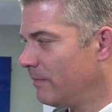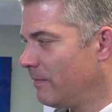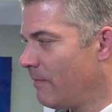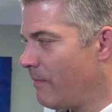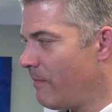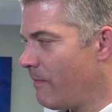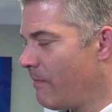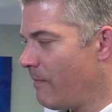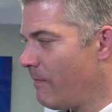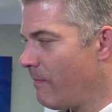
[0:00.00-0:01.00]

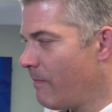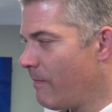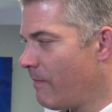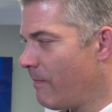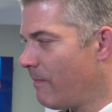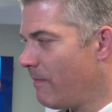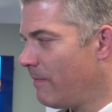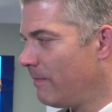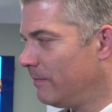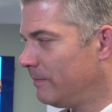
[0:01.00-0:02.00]

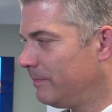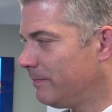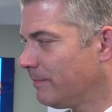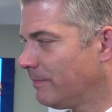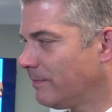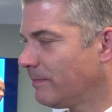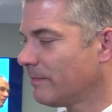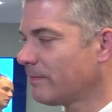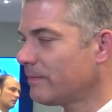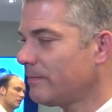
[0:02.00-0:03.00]

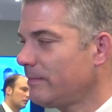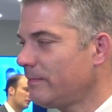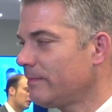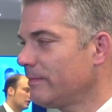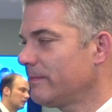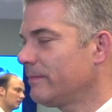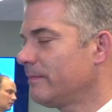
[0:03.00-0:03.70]
The person shown says nothing.